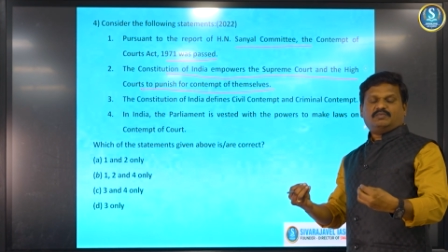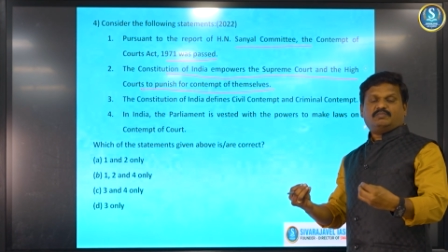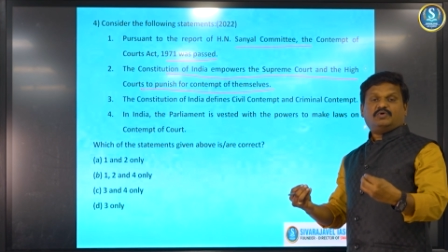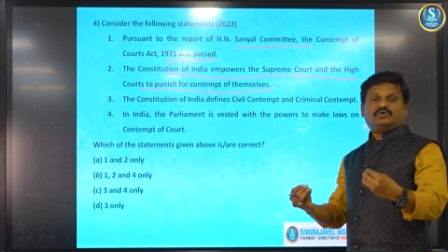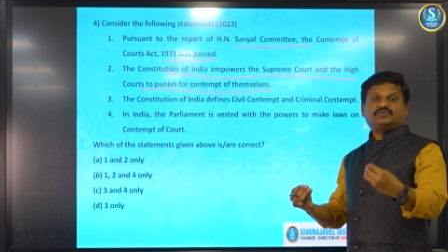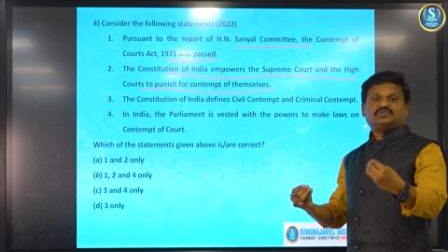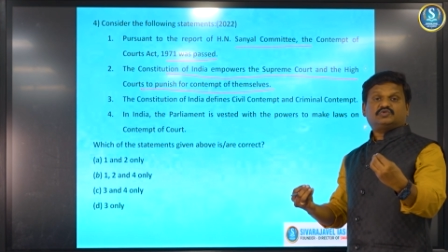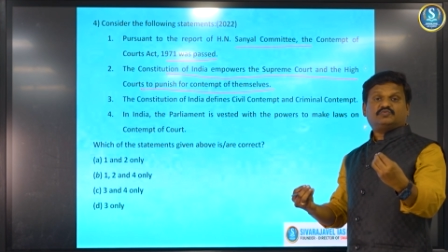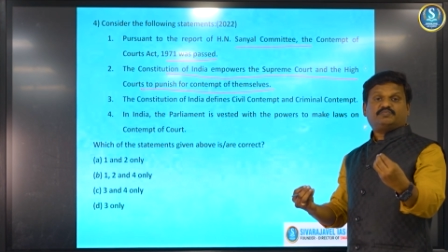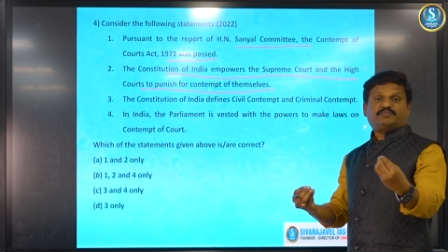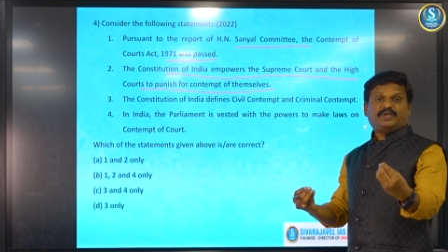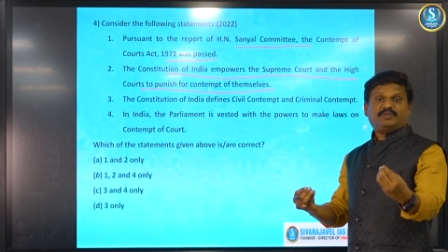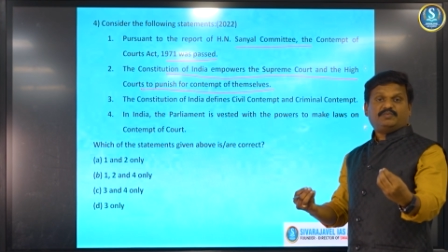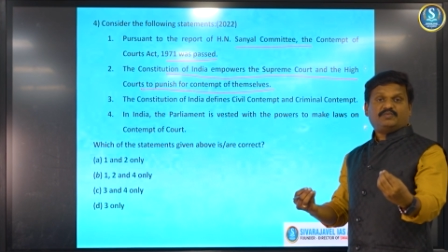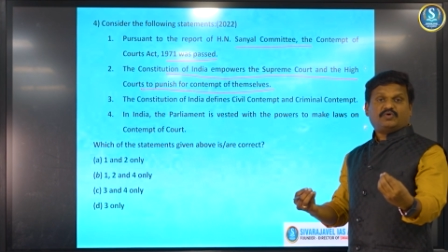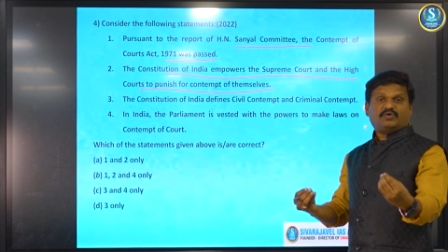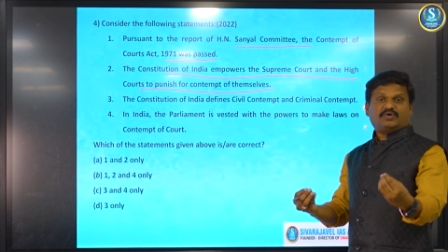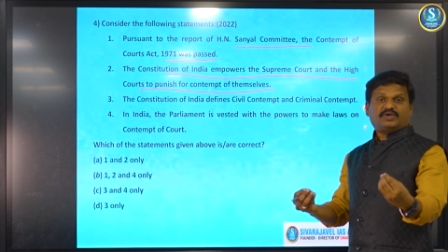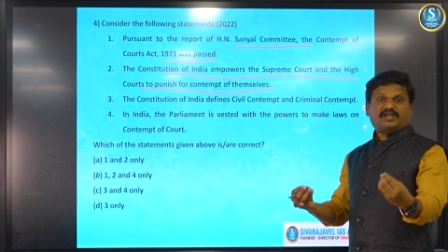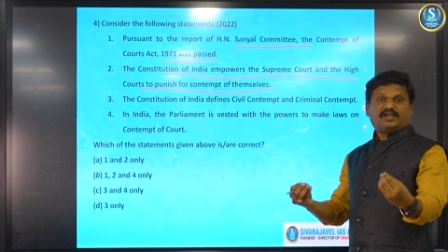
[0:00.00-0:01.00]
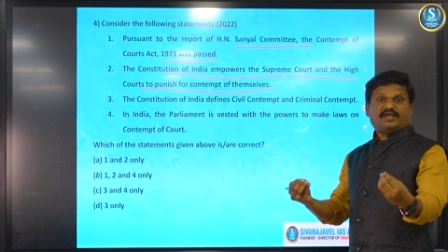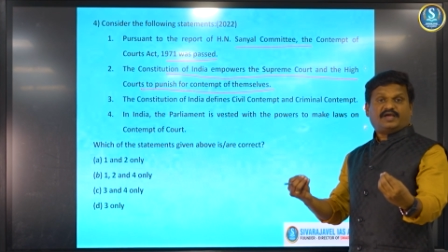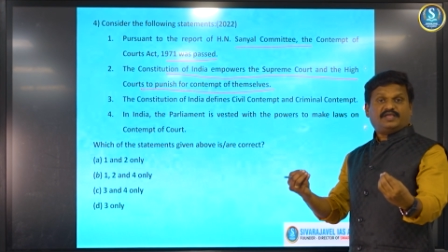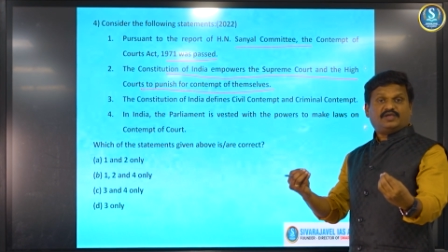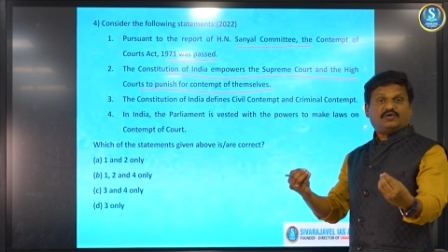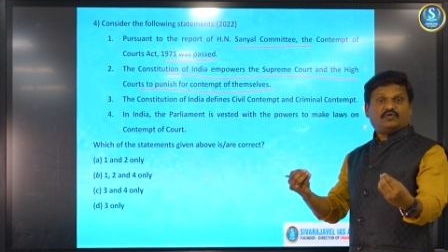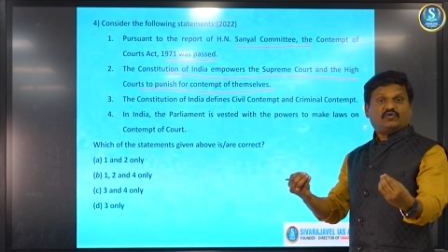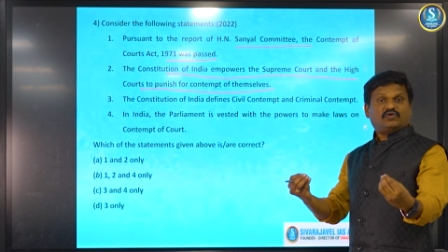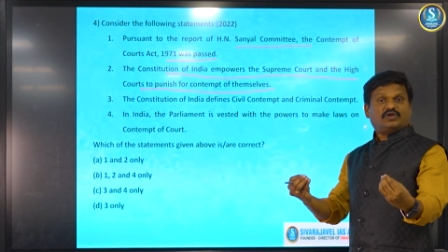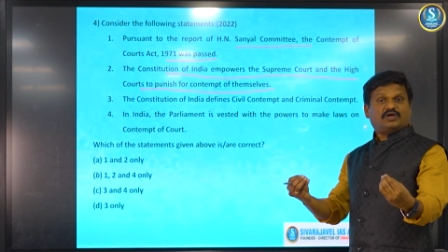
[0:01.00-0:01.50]
Both Supreme Court and High
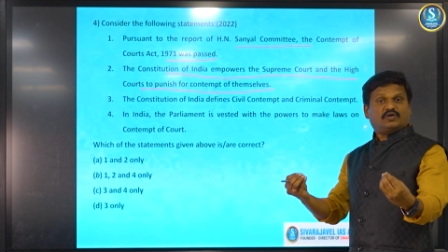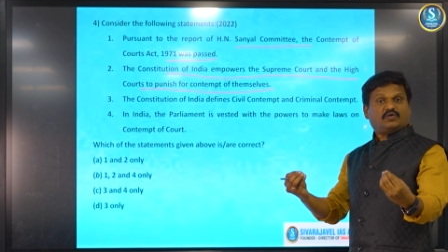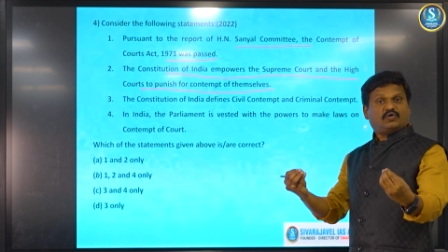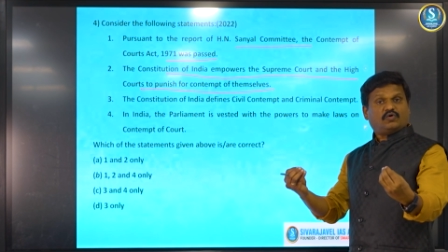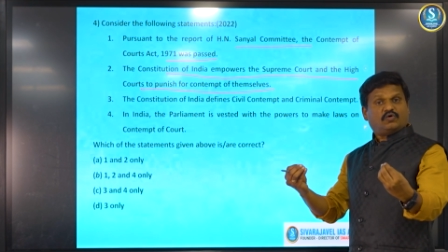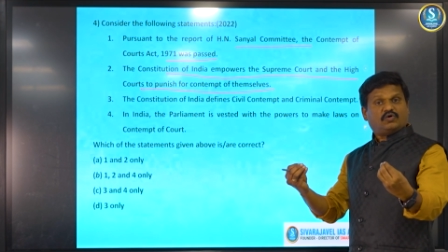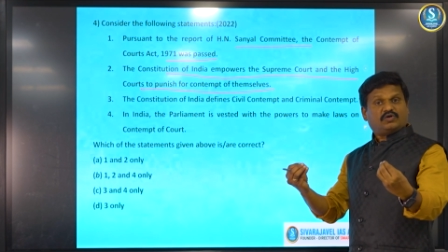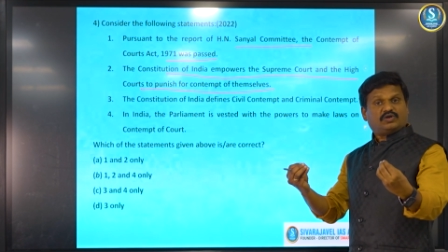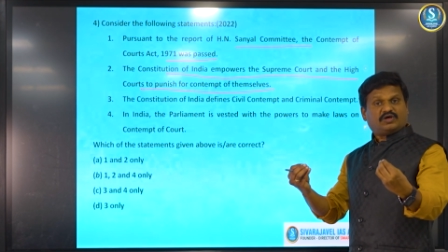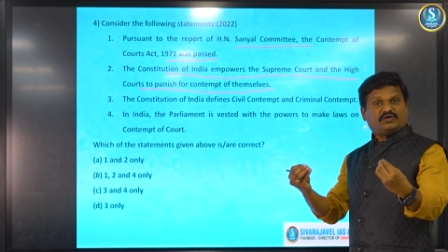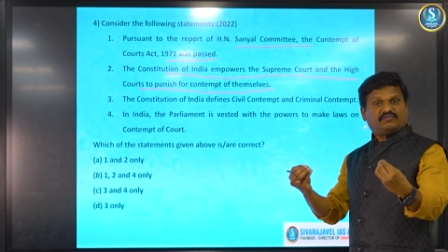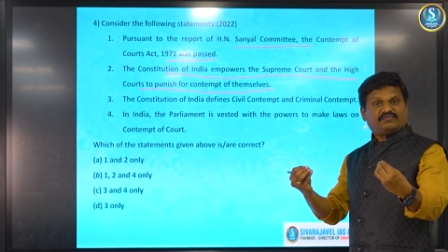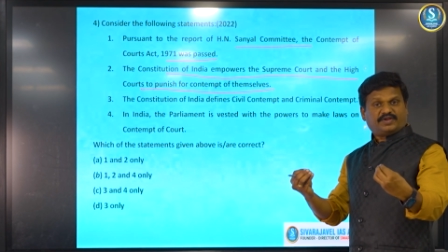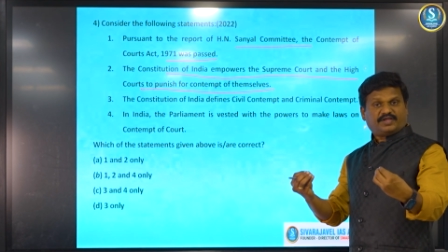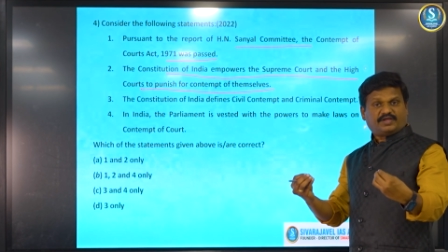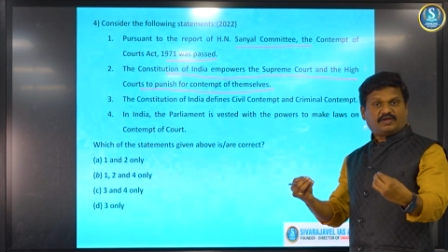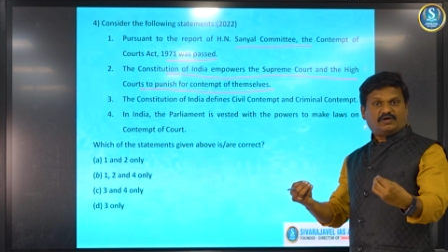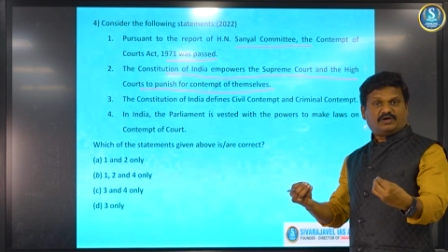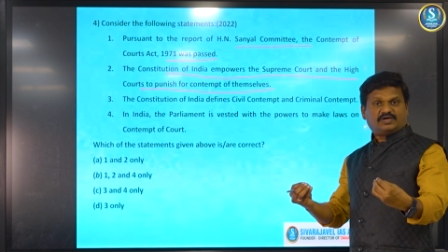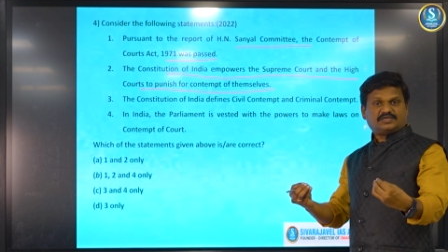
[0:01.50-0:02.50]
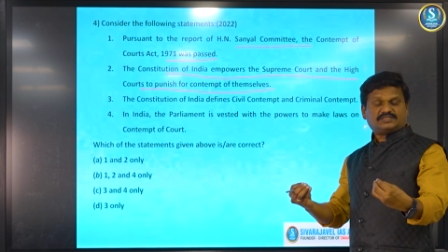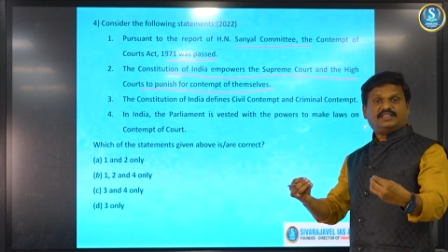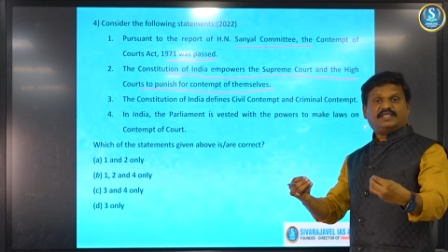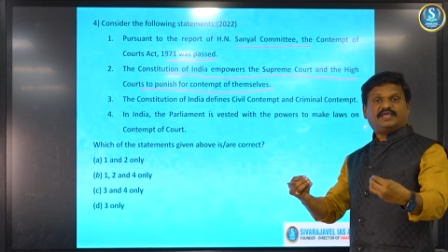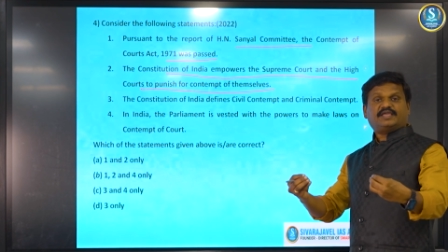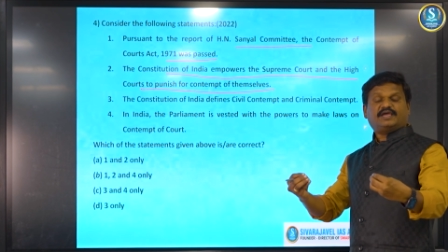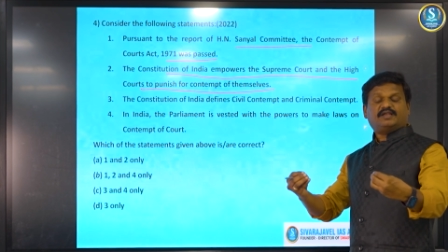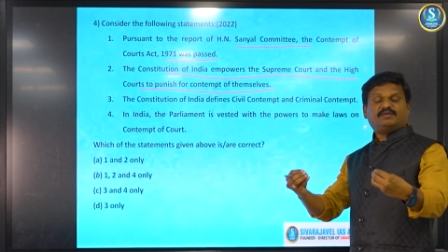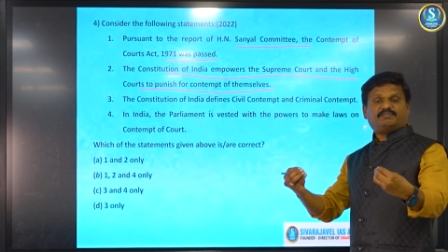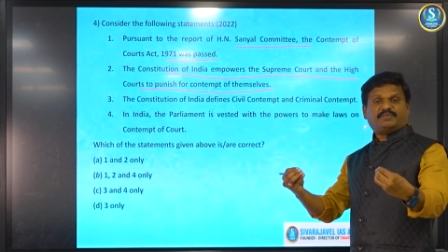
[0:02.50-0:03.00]
Court are court of records. They
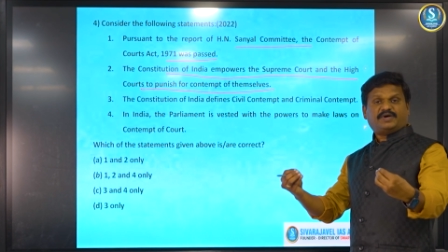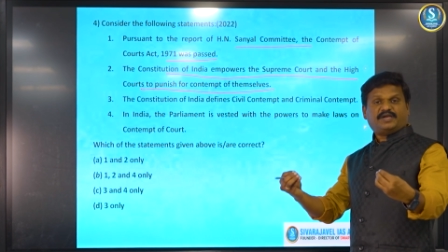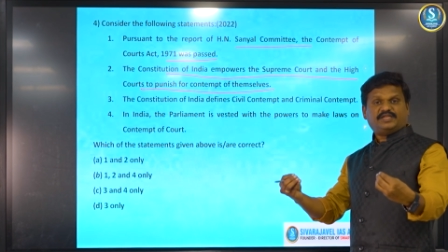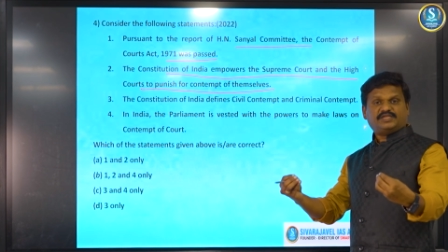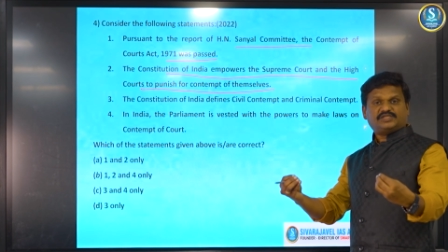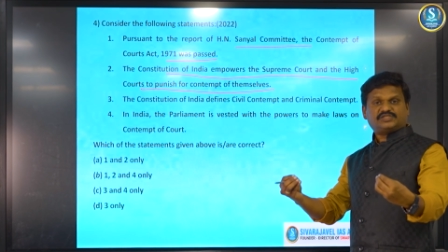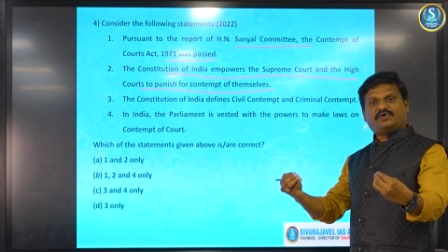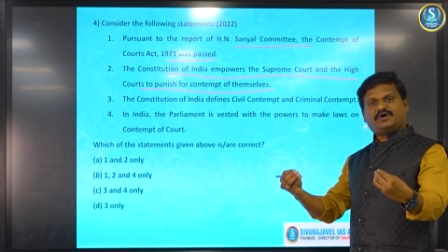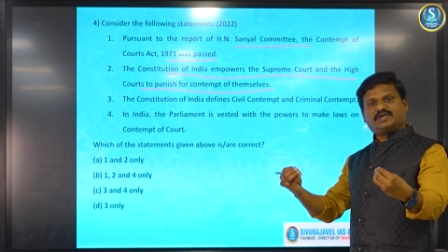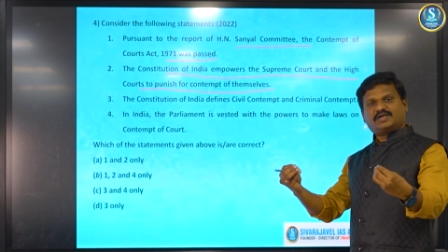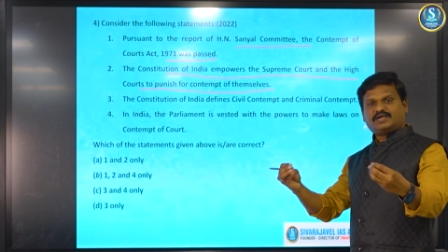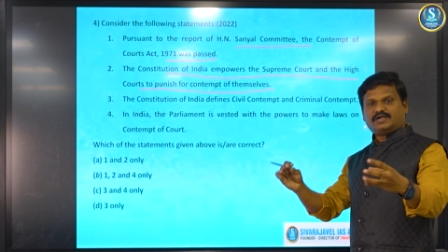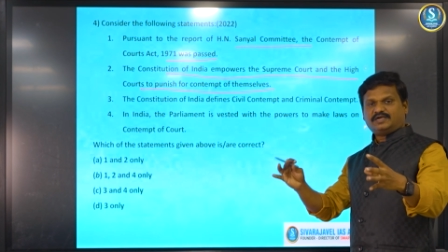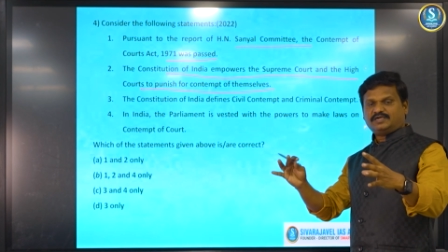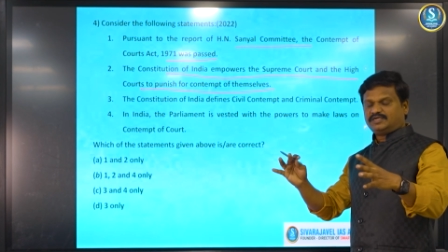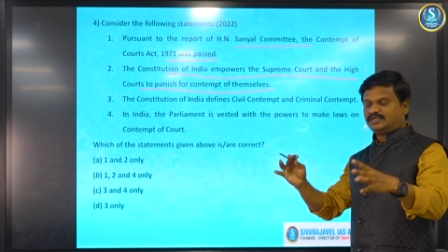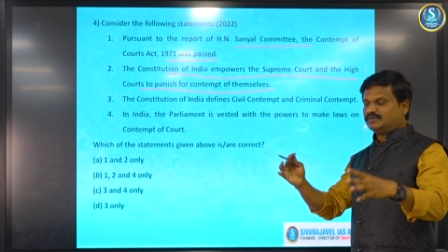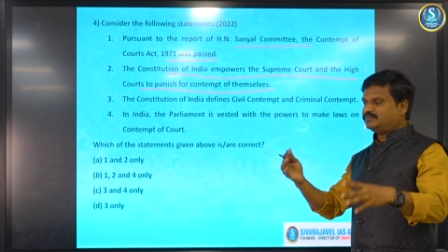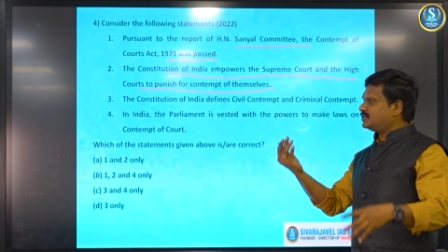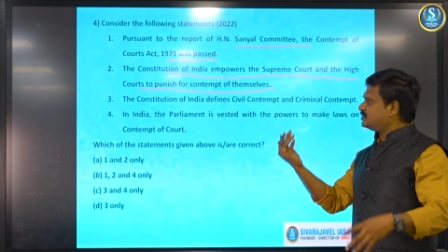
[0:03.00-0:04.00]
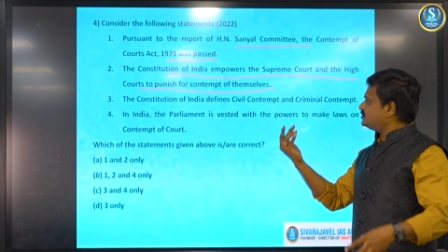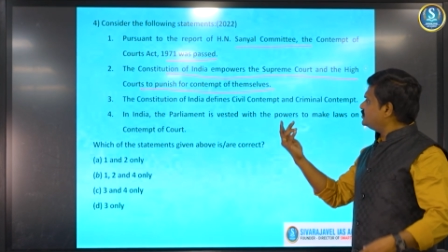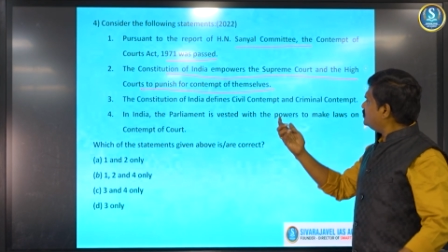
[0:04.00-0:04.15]
can punish for contempt.